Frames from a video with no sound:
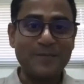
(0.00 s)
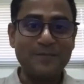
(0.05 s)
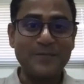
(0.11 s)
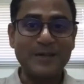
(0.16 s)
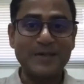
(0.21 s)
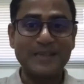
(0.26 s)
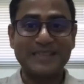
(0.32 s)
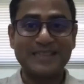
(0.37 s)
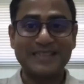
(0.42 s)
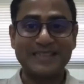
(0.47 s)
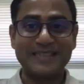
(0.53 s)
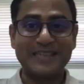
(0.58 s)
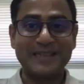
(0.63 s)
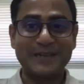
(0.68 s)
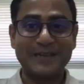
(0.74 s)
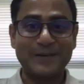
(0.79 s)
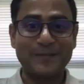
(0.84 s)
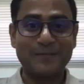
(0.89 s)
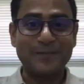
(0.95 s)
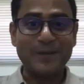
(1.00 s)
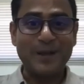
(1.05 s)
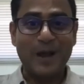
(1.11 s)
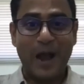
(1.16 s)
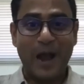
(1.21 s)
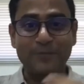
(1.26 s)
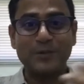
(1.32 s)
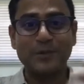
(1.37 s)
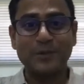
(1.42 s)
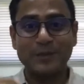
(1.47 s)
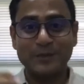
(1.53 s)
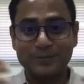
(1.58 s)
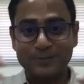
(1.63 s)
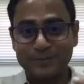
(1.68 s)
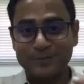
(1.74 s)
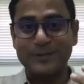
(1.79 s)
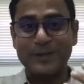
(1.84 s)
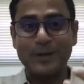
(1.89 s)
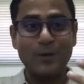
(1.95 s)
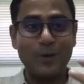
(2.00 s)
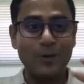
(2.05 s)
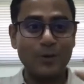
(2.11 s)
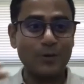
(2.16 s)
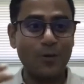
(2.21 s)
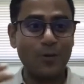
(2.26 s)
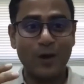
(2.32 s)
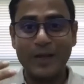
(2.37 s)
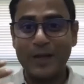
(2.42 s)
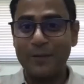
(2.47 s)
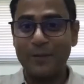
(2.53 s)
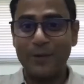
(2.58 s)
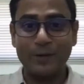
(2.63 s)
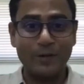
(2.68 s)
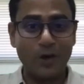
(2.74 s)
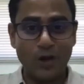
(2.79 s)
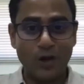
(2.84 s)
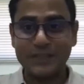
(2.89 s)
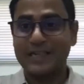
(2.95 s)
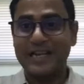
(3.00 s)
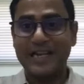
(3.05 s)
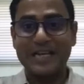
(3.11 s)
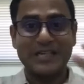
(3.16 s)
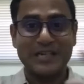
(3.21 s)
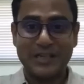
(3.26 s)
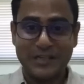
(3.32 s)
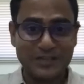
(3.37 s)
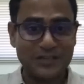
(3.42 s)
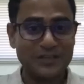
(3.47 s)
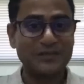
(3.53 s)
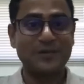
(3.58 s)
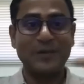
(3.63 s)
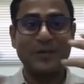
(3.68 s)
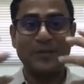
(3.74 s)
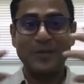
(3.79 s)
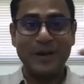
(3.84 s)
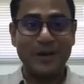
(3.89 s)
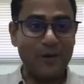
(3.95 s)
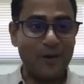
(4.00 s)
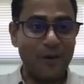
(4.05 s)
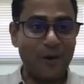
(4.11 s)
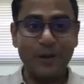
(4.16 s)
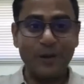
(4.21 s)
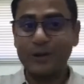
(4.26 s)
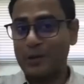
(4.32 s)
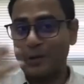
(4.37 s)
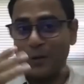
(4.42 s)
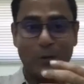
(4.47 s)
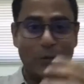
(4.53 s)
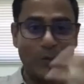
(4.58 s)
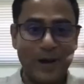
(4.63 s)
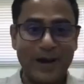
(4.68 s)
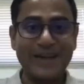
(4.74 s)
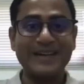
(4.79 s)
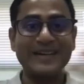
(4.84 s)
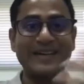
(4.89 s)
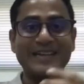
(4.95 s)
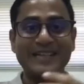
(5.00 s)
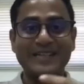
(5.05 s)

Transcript: because I'm sort of, you know, talking about the oscillations all through, right?